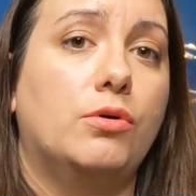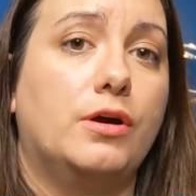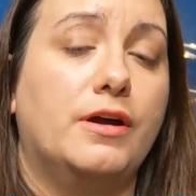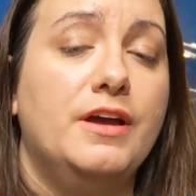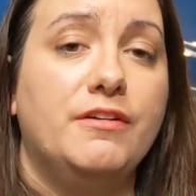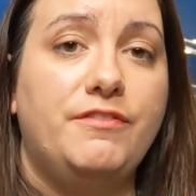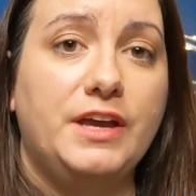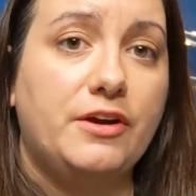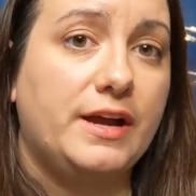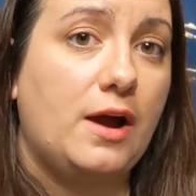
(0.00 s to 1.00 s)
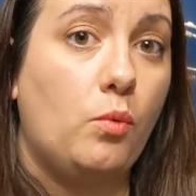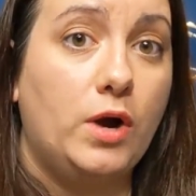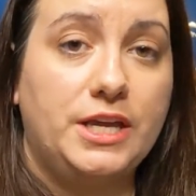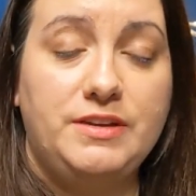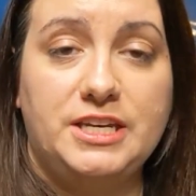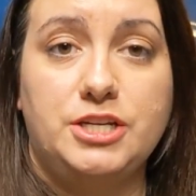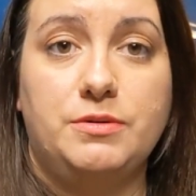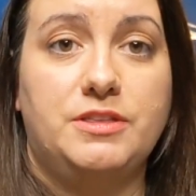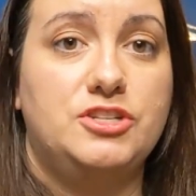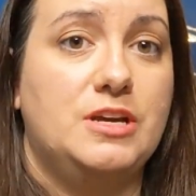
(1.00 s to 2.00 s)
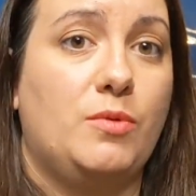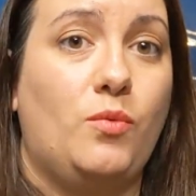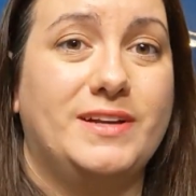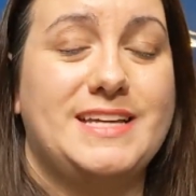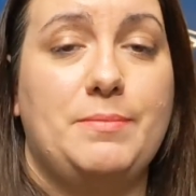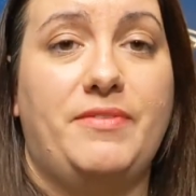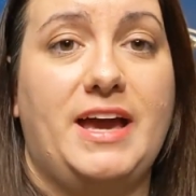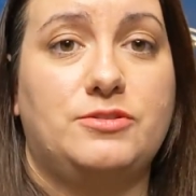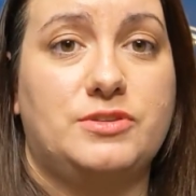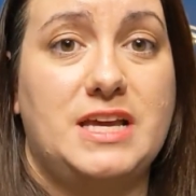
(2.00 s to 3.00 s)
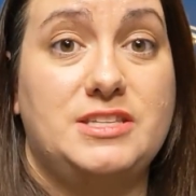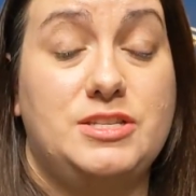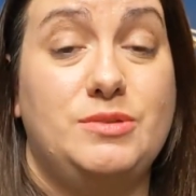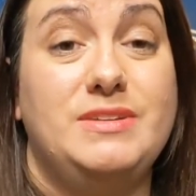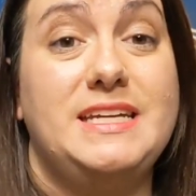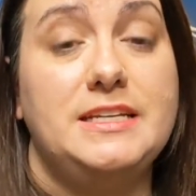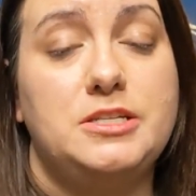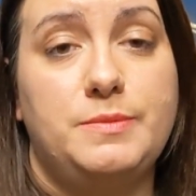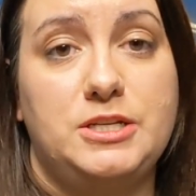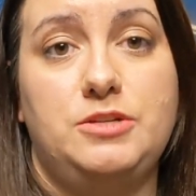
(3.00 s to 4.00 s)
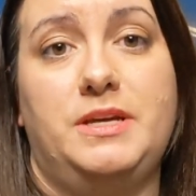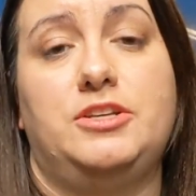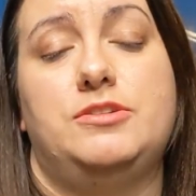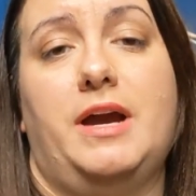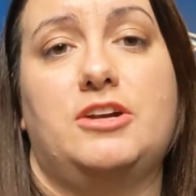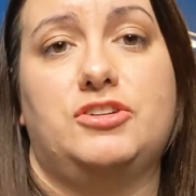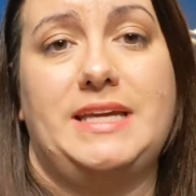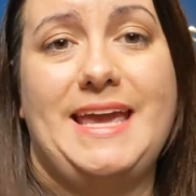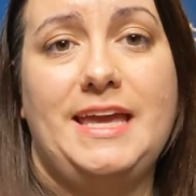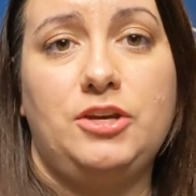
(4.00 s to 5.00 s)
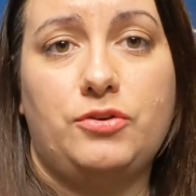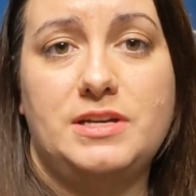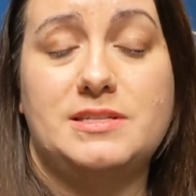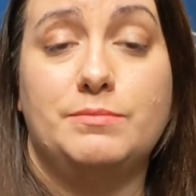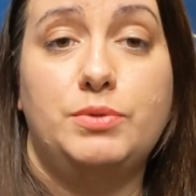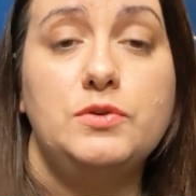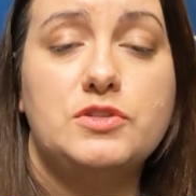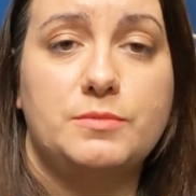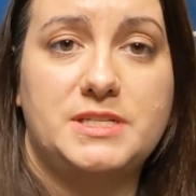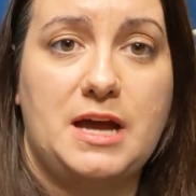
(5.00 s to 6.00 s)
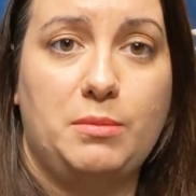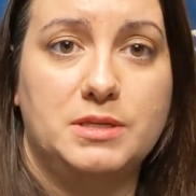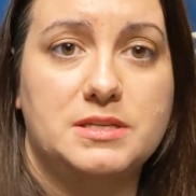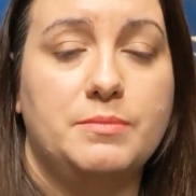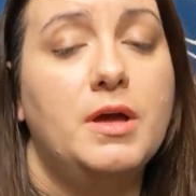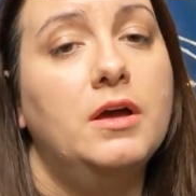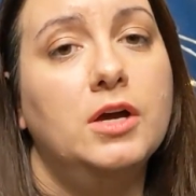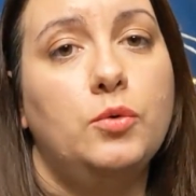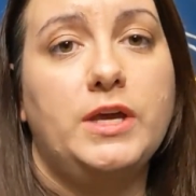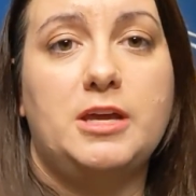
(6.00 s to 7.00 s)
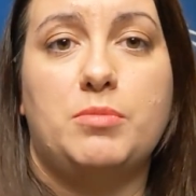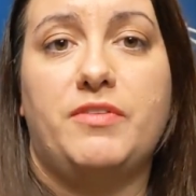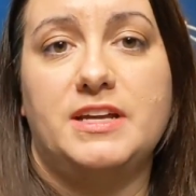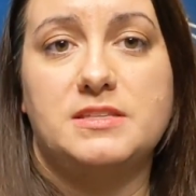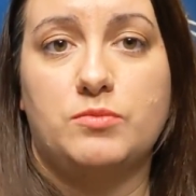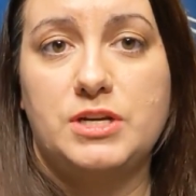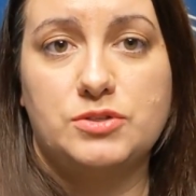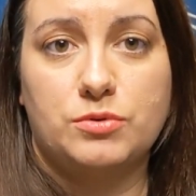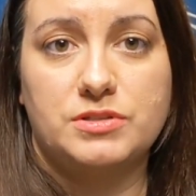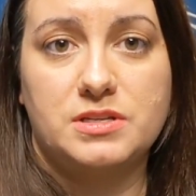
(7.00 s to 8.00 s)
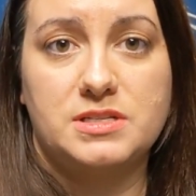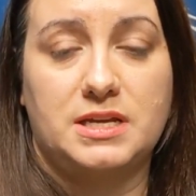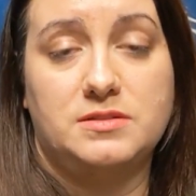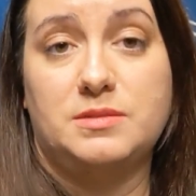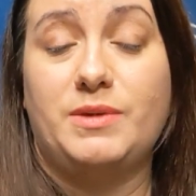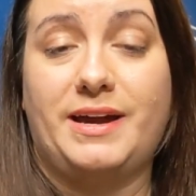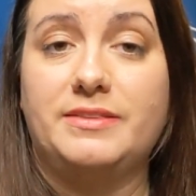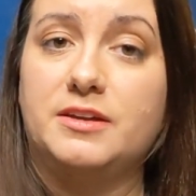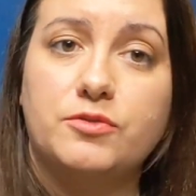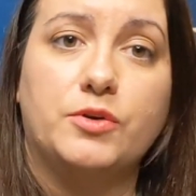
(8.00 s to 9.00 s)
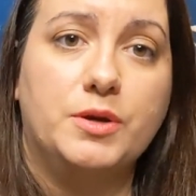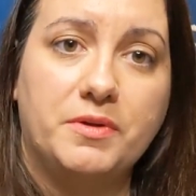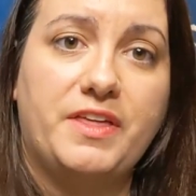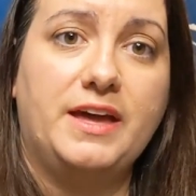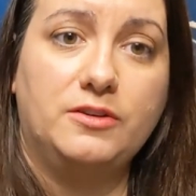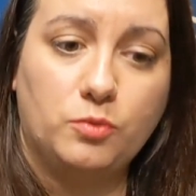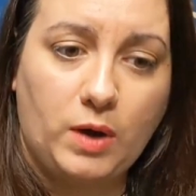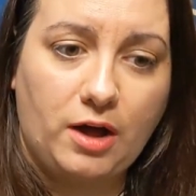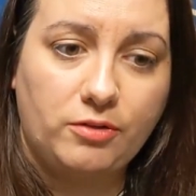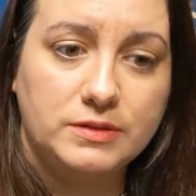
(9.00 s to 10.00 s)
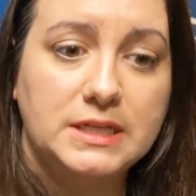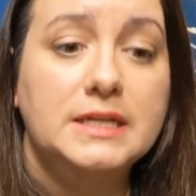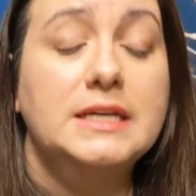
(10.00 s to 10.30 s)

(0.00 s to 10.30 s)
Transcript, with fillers: or figuring out what you need to do at the gym or what type of exercises you need to be doing to actually increase and boost your metabolism, we can provide some resources and some guidelines for you with that as well.